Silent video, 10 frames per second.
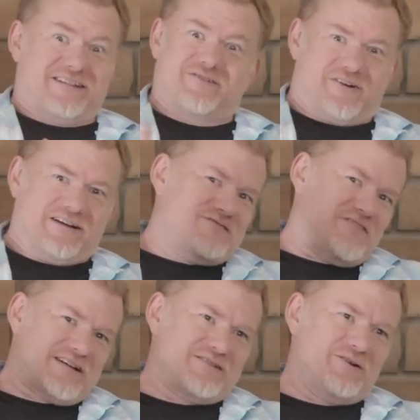story is
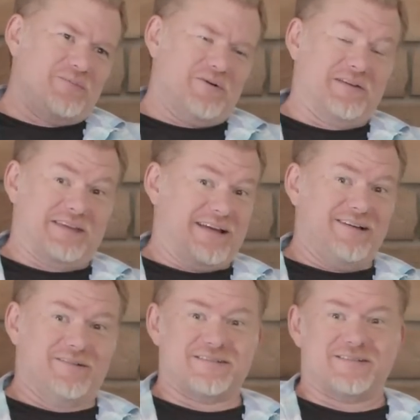fictional, but what they
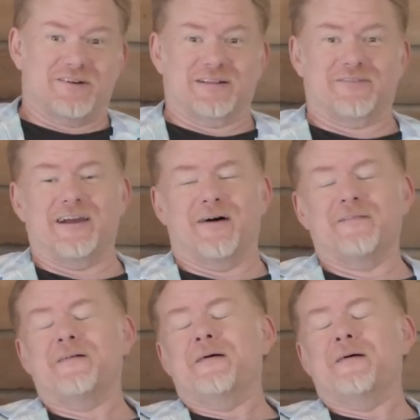do is totally real.